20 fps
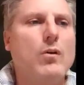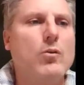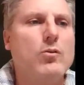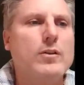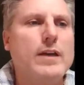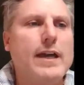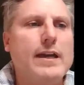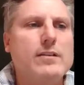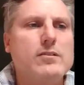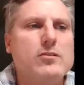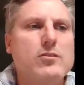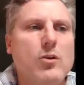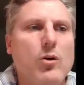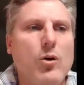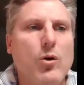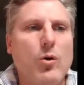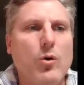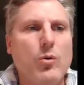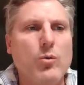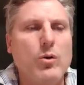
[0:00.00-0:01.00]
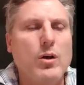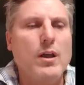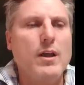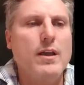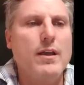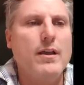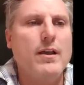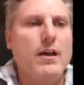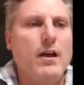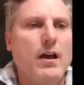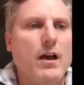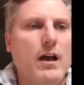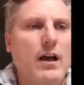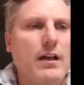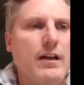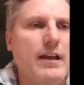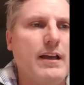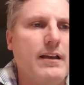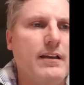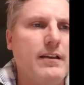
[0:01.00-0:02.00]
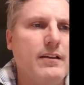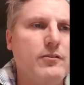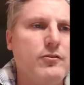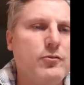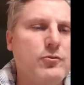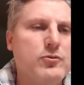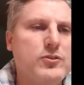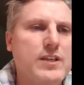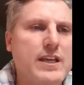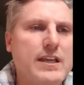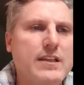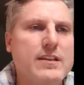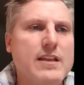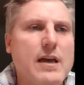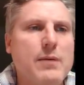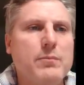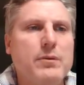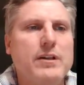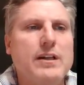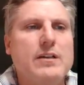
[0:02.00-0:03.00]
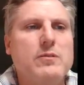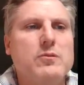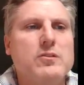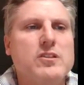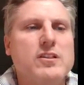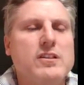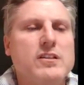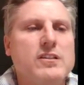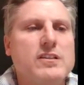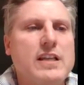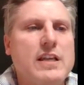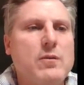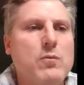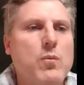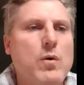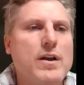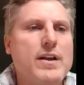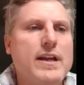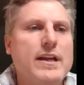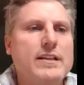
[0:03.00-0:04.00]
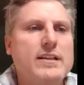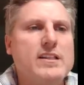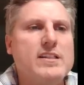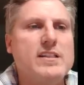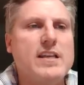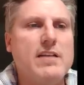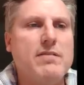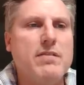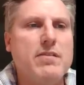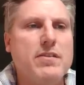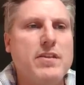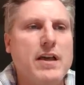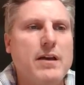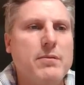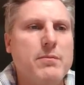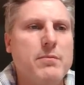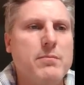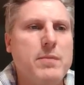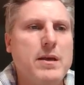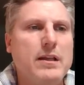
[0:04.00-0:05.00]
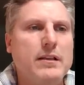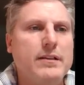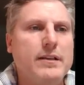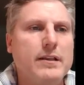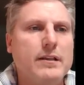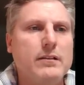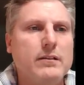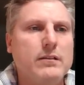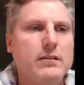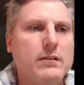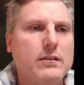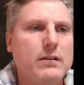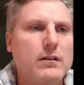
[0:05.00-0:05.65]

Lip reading: okay, so you see a number that was say 197 million.